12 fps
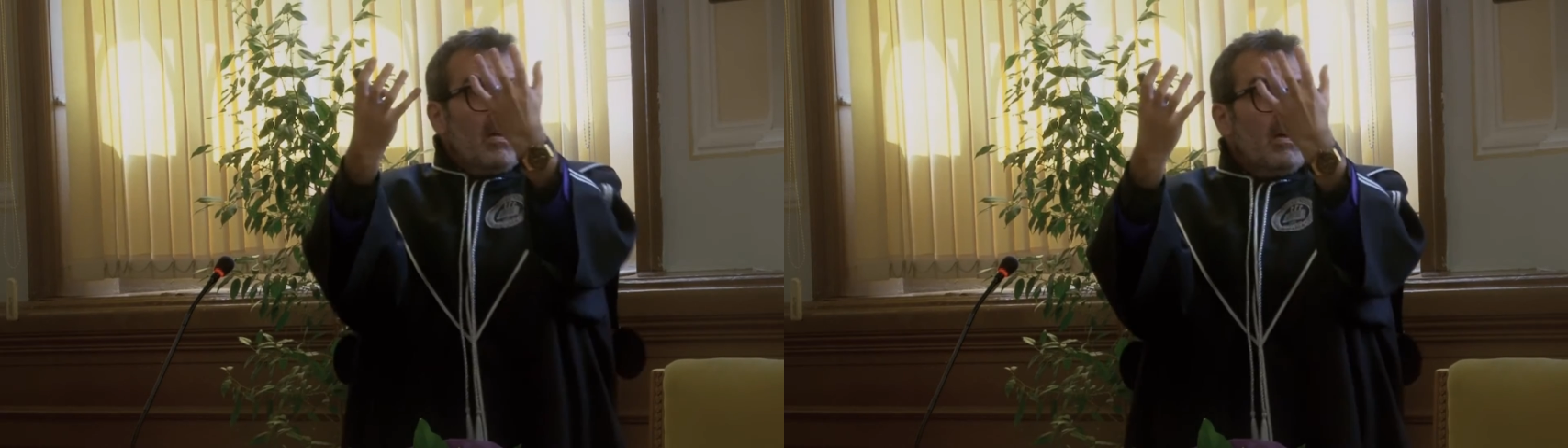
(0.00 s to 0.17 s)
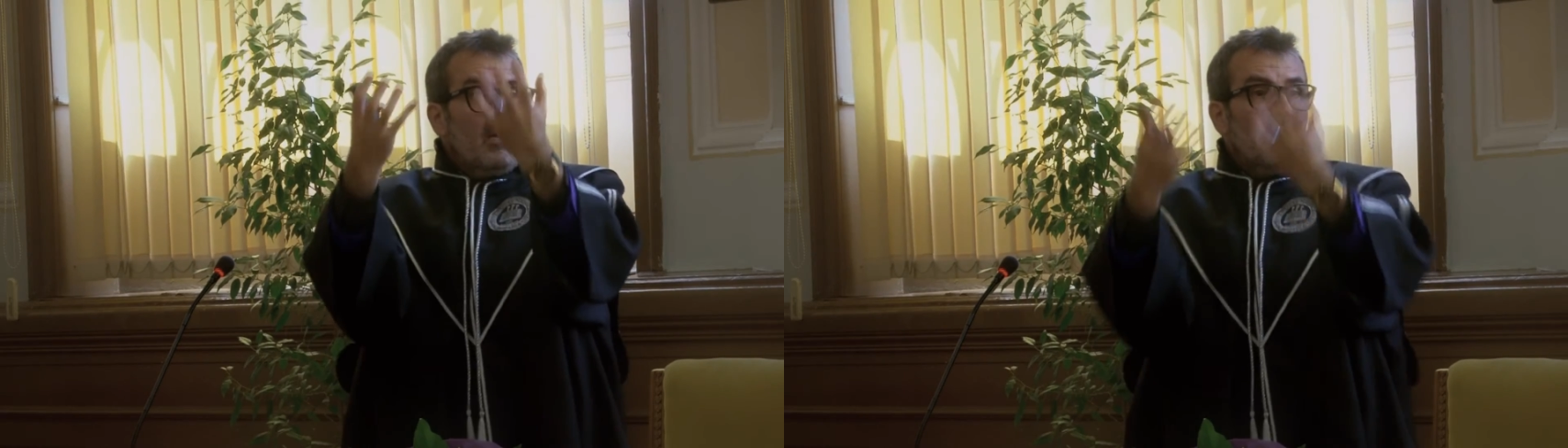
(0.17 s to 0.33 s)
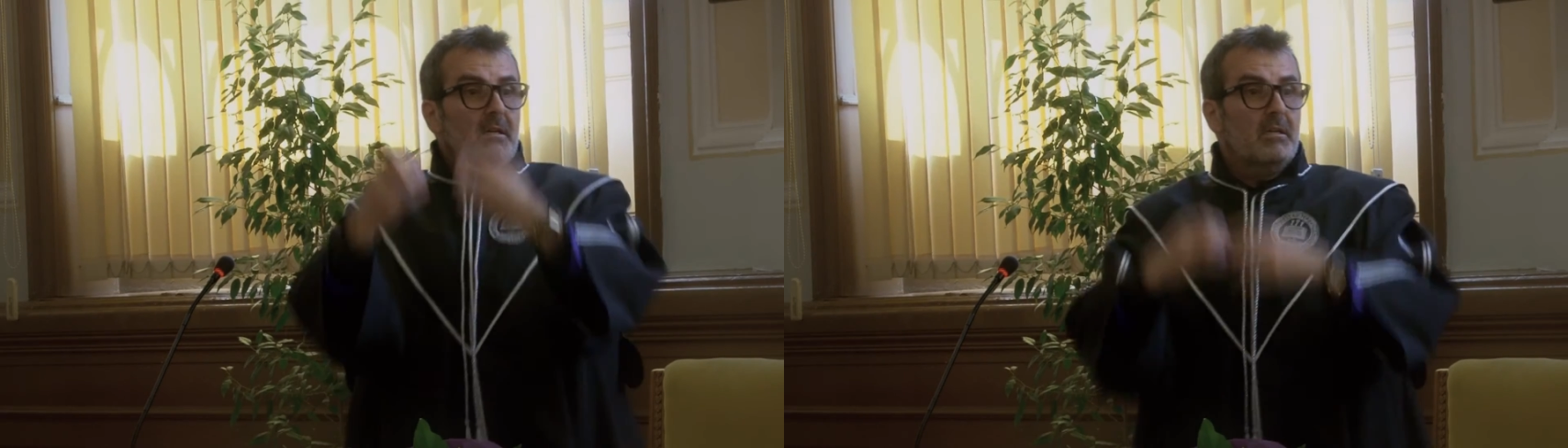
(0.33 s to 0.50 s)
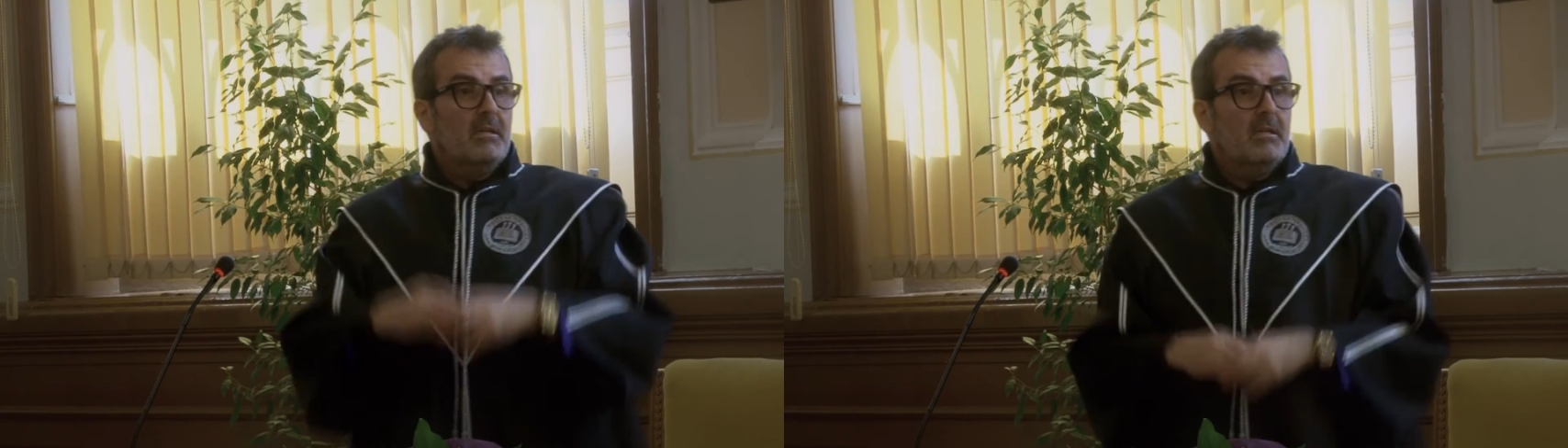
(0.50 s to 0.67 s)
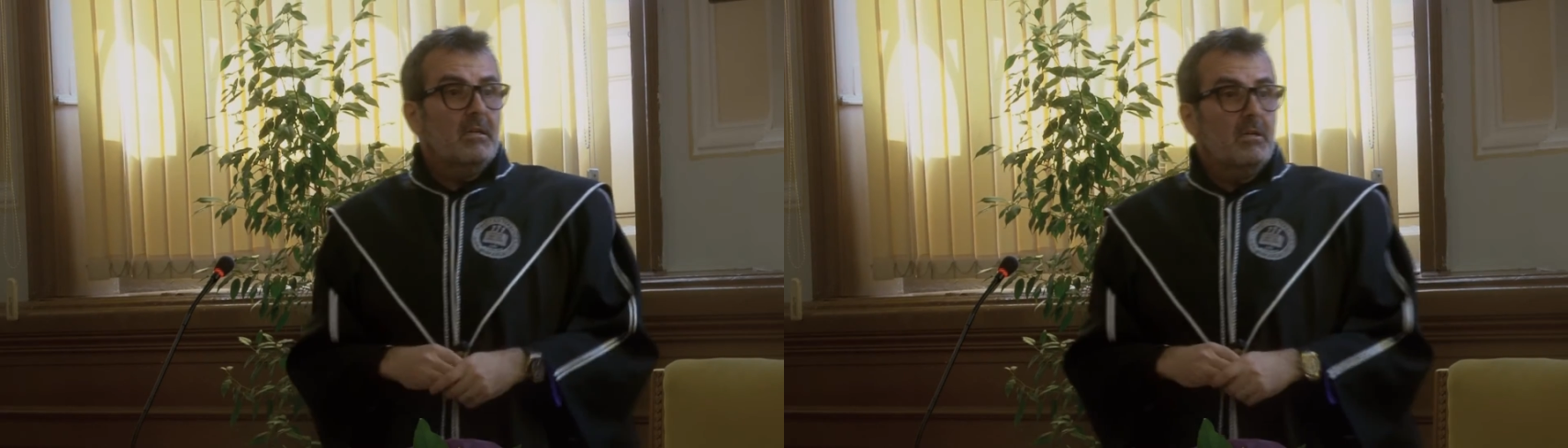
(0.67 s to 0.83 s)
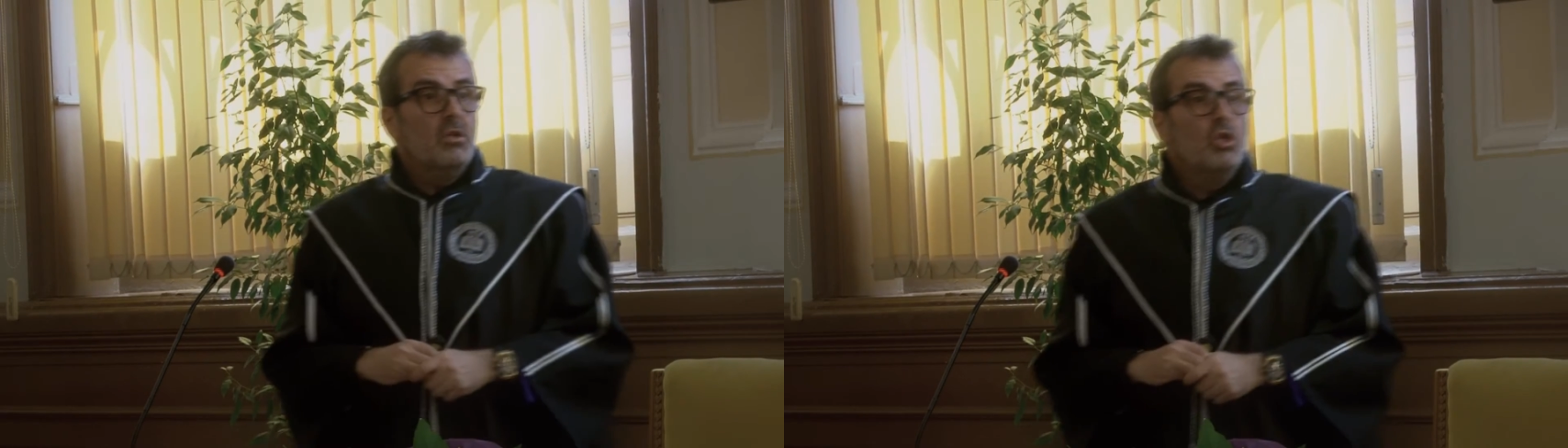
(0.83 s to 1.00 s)

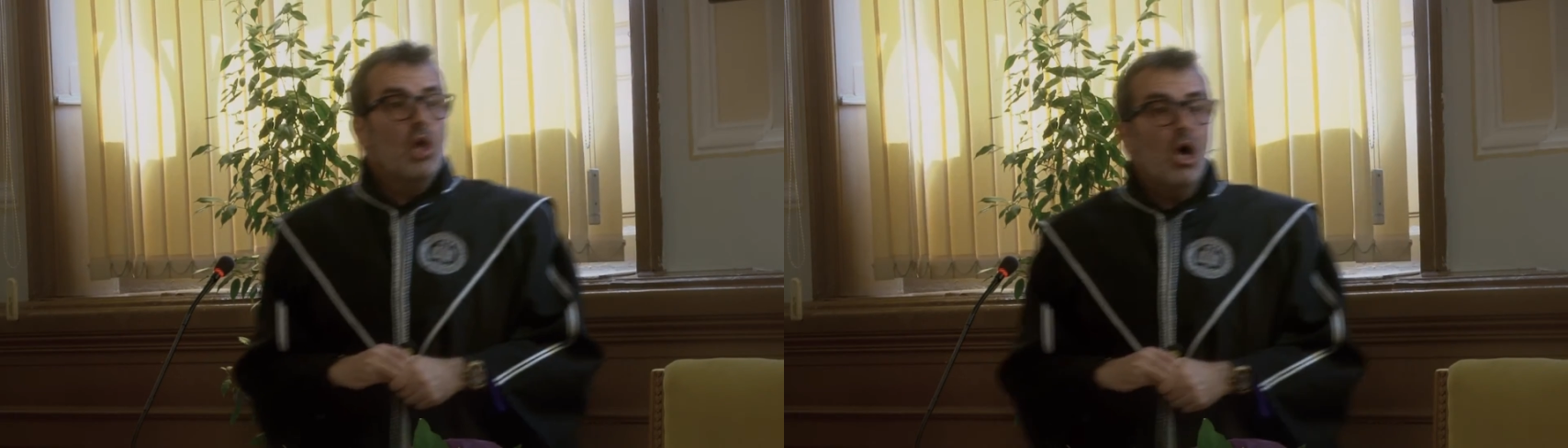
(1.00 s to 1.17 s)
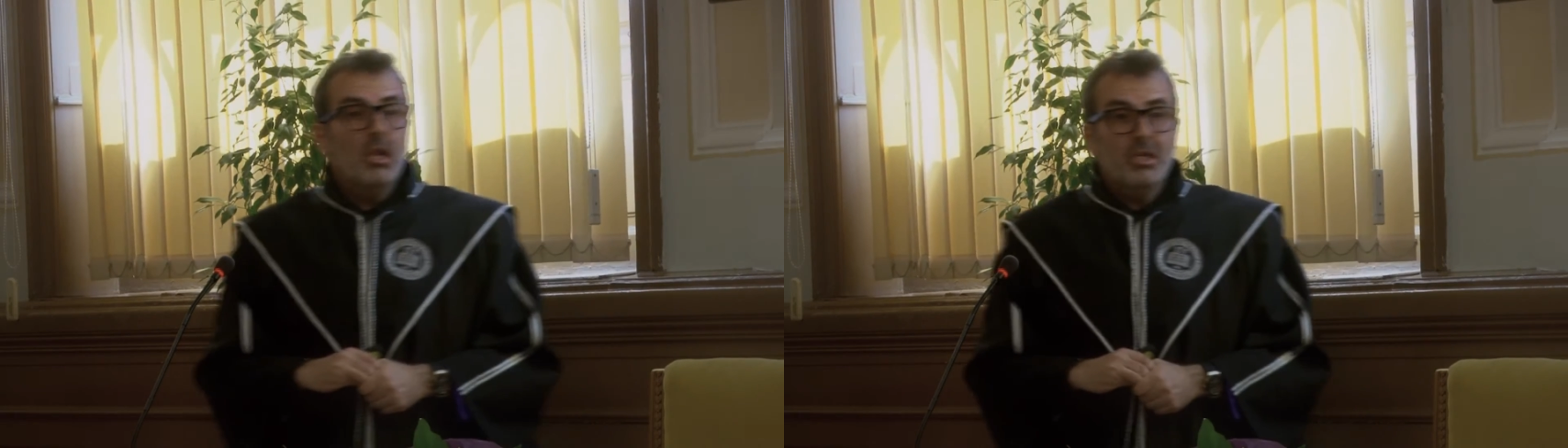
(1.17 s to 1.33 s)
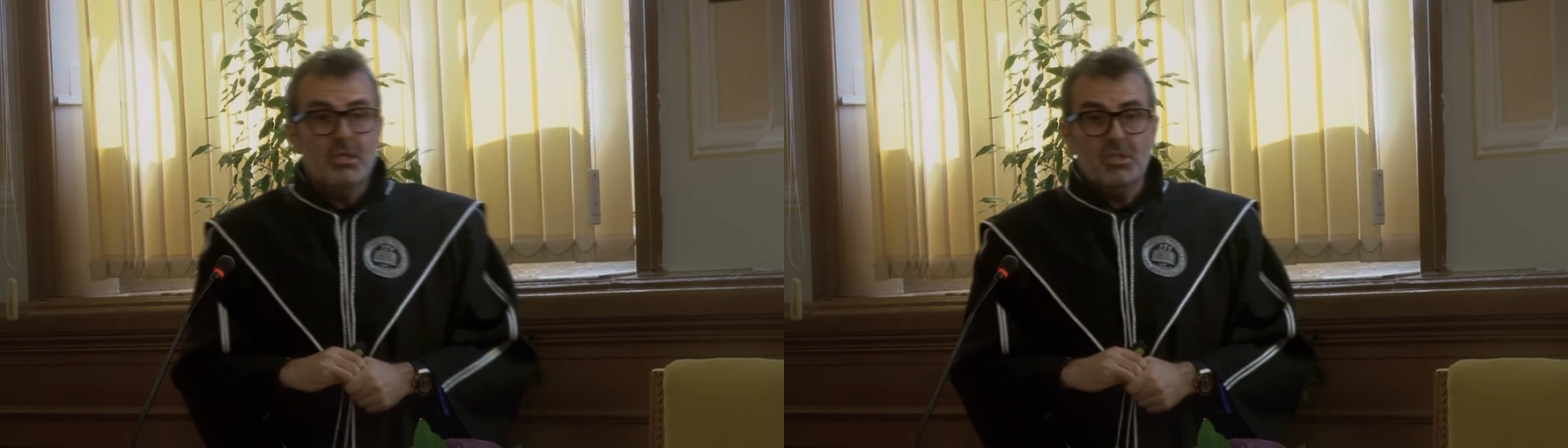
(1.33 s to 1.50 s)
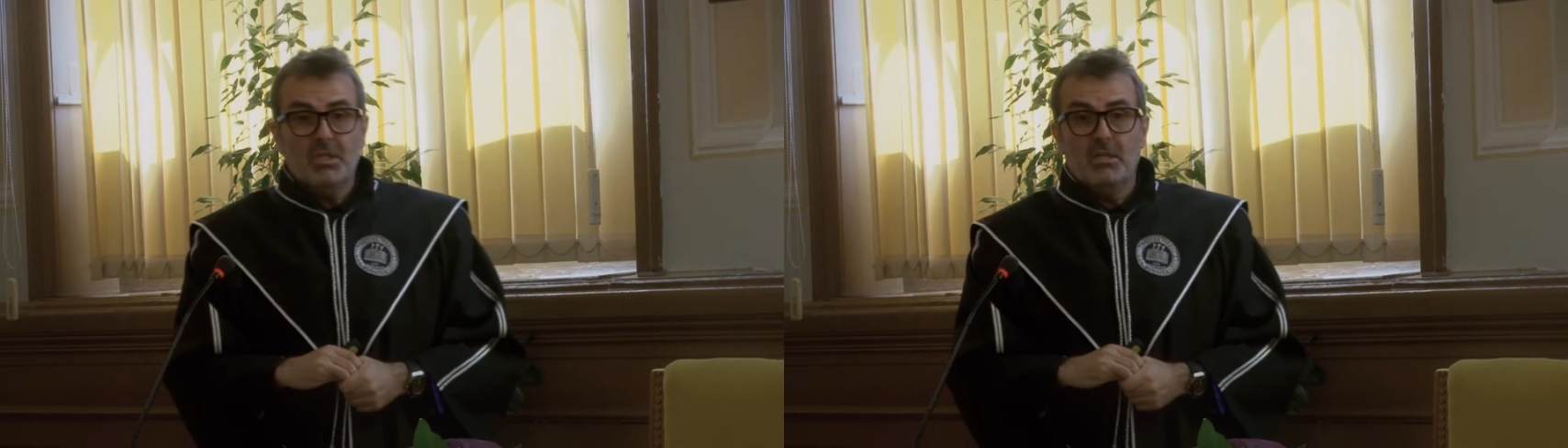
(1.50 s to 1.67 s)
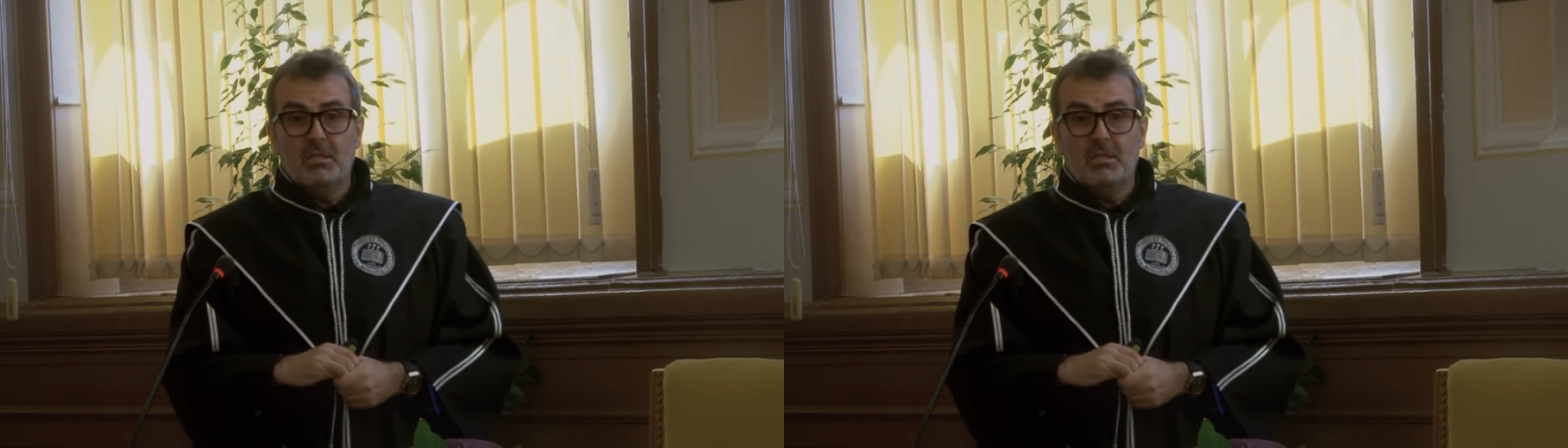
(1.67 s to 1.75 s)
knowledge